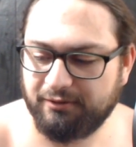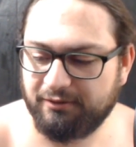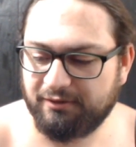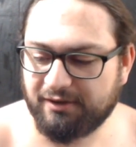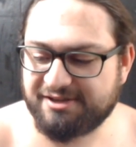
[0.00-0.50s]

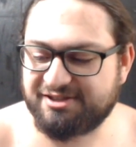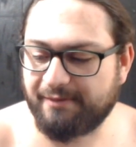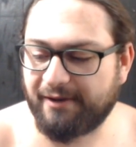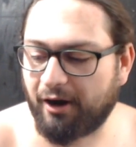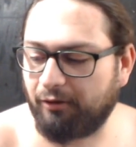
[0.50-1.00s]
I sell
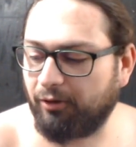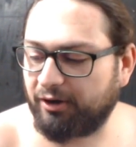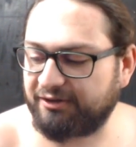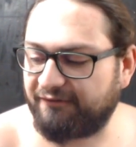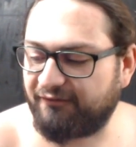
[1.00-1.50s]
my artwork
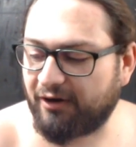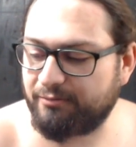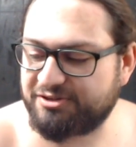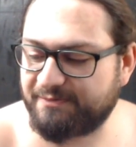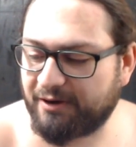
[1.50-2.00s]
at the
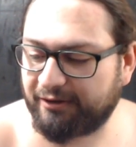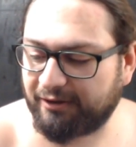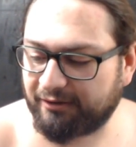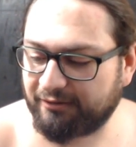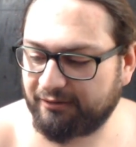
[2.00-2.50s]
farmer's market.
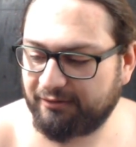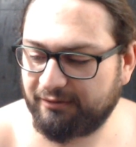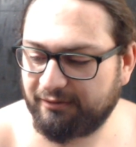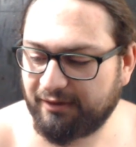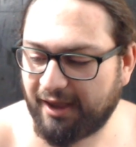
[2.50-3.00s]

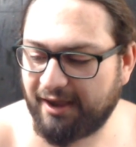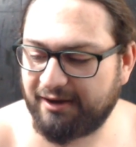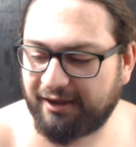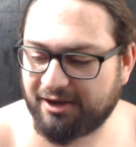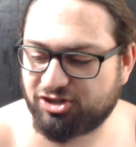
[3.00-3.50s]
And
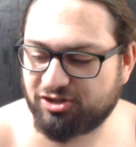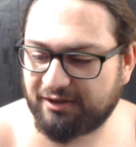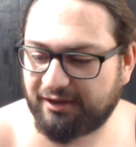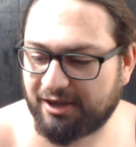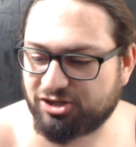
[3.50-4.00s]

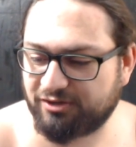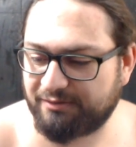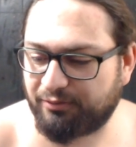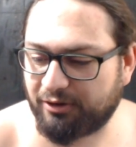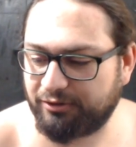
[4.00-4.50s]
occasionally
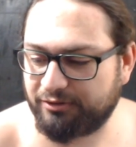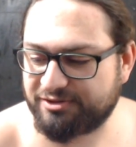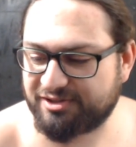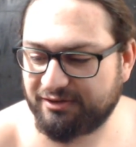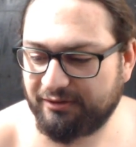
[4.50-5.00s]

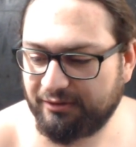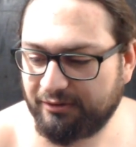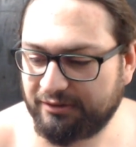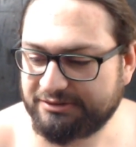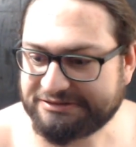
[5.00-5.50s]
produce.
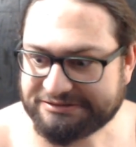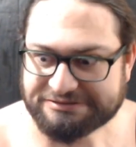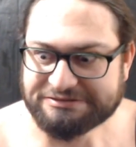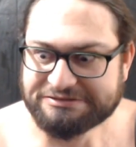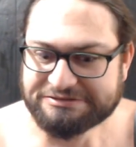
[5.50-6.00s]

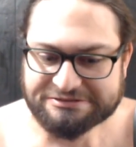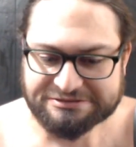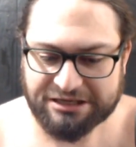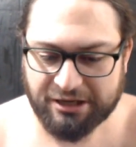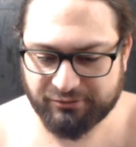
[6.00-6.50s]

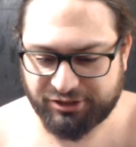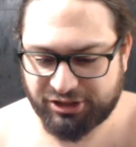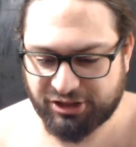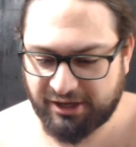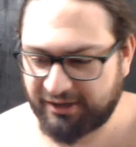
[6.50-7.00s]
Oh
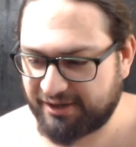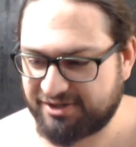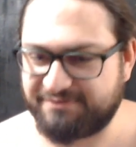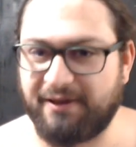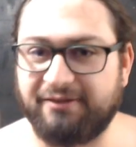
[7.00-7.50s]
shit, I
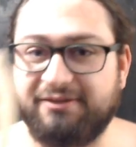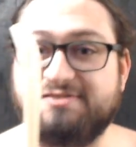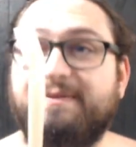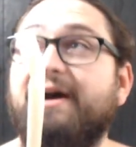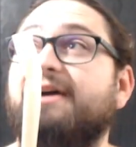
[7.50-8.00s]
just bent this
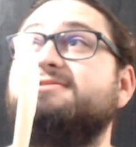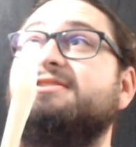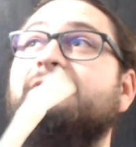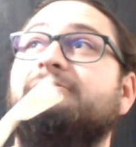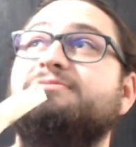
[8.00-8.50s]
by
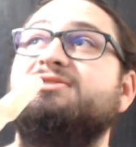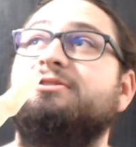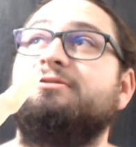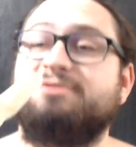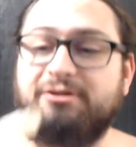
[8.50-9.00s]
accident. Whoopsie
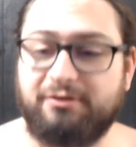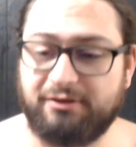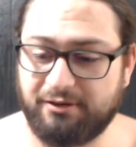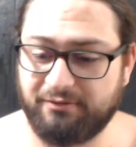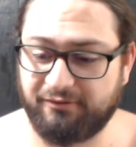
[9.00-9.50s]
doopsie.
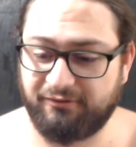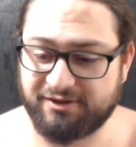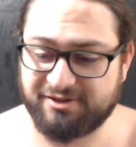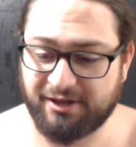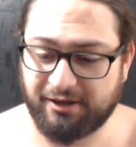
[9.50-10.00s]
I'm gonna fix that.